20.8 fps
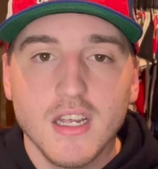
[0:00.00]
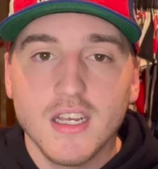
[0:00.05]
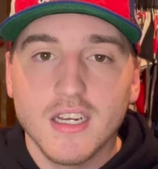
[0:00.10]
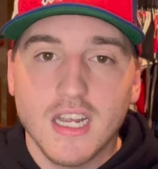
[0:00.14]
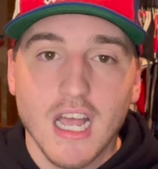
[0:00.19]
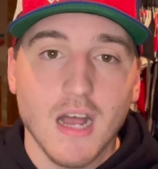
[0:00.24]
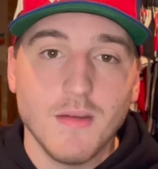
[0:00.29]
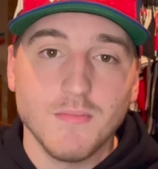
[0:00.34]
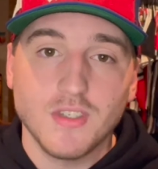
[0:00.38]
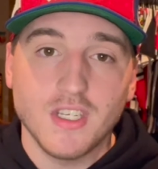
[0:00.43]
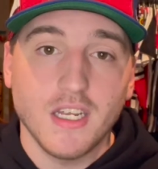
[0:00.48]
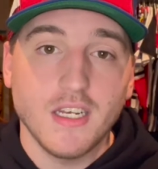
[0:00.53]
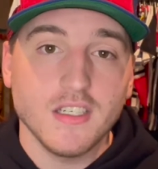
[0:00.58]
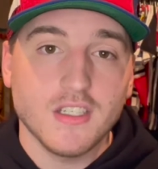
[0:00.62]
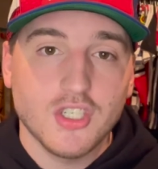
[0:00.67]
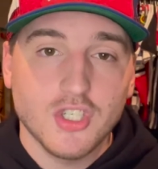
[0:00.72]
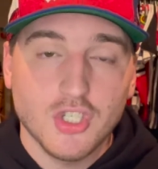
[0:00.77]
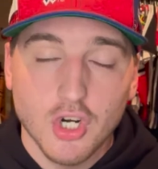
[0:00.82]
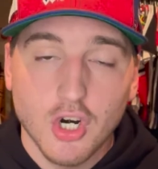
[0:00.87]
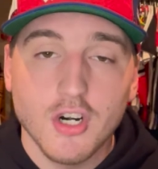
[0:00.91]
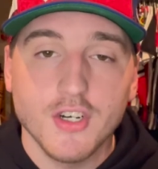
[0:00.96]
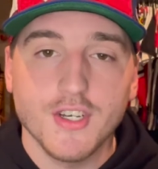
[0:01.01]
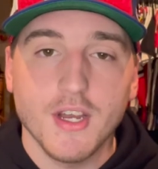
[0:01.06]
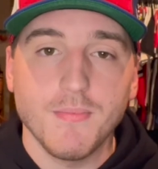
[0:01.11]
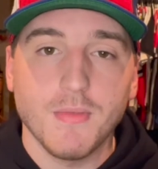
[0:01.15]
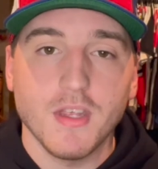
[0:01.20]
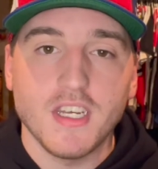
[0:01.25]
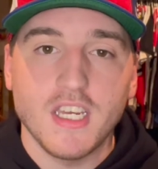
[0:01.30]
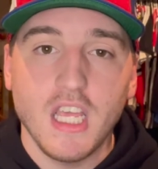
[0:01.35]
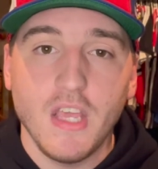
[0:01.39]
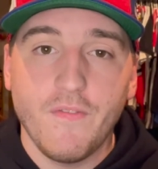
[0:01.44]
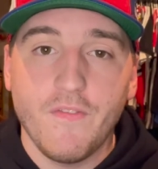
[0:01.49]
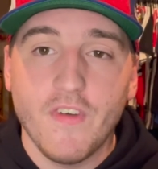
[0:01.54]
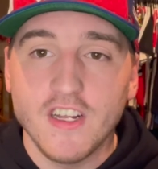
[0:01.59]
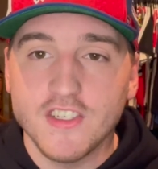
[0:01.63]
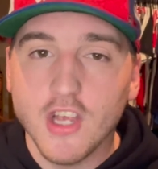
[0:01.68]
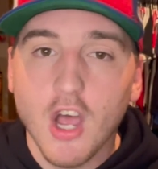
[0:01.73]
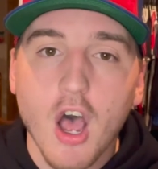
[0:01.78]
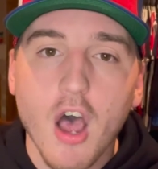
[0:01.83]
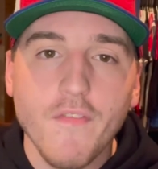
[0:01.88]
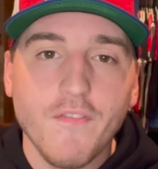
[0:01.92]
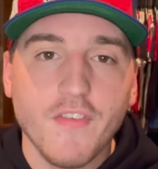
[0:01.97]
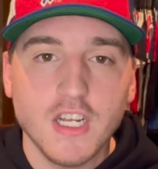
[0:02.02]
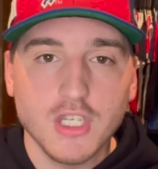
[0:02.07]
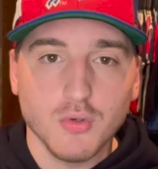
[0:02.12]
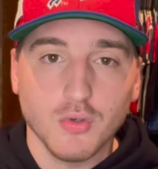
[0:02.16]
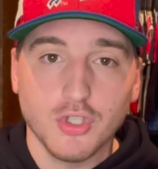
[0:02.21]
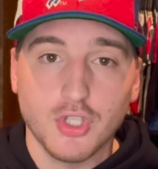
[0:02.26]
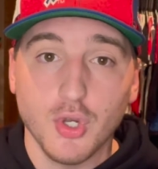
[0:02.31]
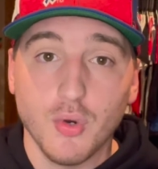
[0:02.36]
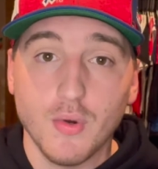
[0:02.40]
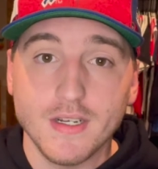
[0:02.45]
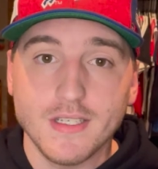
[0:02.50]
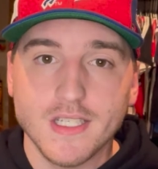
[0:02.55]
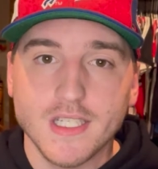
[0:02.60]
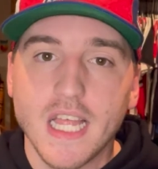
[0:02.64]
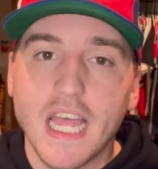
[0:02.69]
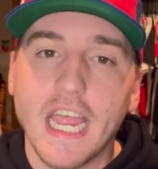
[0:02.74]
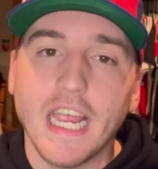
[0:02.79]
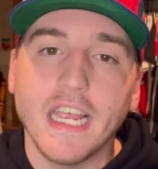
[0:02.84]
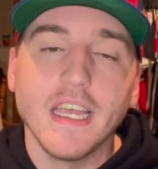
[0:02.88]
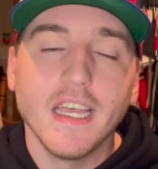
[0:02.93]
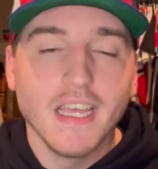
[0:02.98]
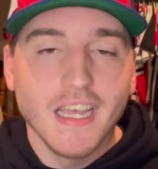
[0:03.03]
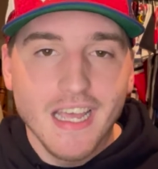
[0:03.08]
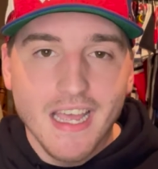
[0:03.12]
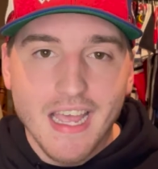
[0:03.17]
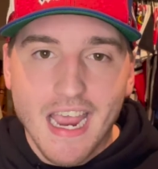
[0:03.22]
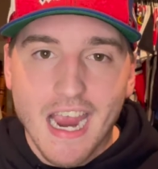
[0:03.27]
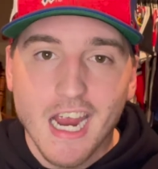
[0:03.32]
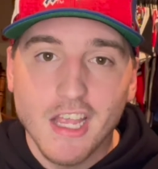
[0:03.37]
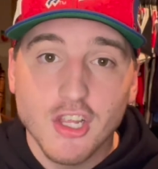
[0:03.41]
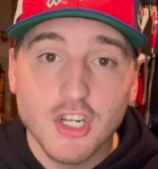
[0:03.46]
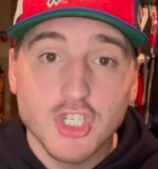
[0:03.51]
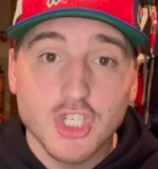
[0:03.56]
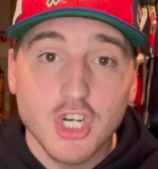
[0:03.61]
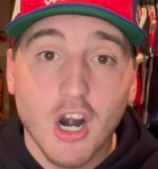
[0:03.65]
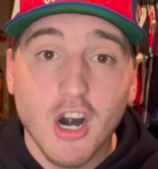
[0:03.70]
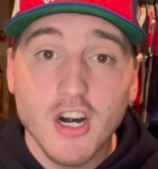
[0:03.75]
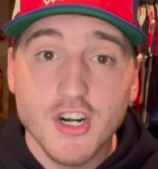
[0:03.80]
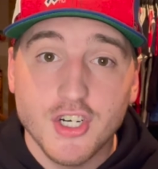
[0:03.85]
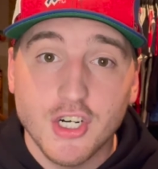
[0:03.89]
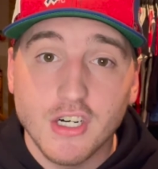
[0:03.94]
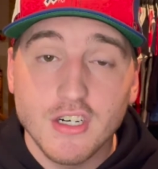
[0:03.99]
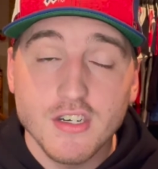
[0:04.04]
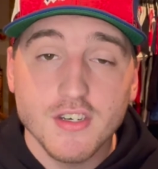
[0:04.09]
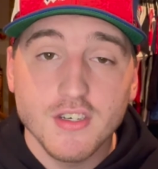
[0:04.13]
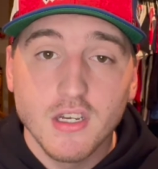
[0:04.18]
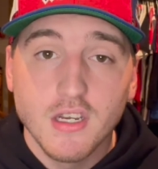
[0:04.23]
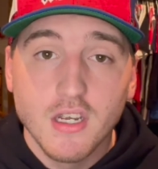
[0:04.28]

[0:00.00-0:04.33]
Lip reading: comes in, stirs up the defense, offense will do its thing, and the Chargers